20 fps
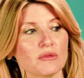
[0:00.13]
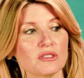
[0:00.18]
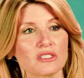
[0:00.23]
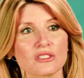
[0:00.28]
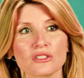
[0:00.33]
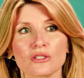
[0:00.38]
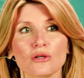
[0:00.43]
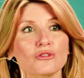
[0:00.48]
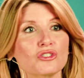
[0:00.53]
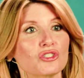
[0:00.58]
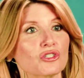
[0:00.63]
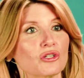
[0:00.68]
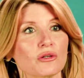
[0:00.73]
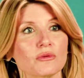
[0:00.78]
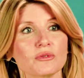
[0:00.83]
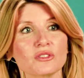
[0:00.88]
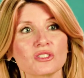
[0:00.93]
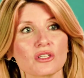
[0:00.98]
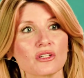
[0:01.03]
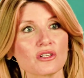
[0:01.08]
was so sure it
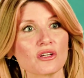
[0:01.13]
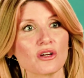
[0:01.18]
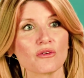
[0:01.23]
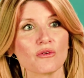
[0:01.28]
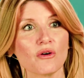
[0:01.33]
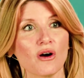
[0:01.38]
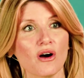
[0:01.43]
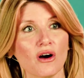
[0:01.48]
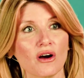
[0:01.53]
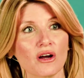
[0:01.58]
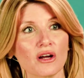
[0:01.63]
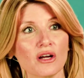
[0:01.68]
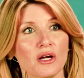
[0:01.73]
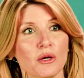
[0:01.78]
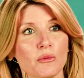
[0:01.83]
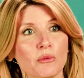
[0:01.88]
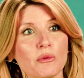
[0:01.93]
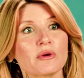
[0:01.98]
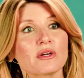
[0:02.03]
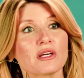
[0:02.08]
was going to go wrong.
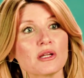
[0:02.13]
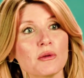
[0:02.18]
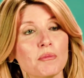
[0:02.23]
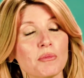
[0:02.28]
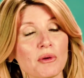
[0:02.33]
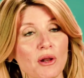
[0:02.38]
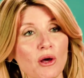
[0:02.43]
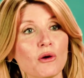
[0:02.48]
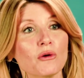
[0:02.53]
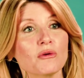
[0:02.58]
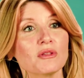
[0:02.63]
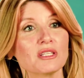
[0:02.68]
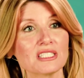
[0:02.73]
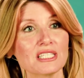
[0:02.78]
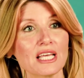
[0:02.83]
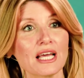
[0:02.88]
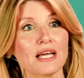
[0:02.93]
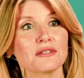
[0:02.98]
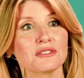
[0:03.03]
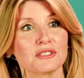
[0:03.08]
We were going to blow this
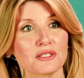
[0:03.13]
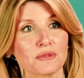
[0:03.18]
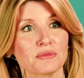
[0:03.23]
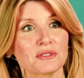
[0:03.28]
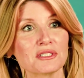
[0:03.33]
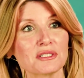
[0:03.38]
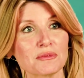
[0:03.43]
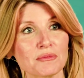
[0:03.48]
house up to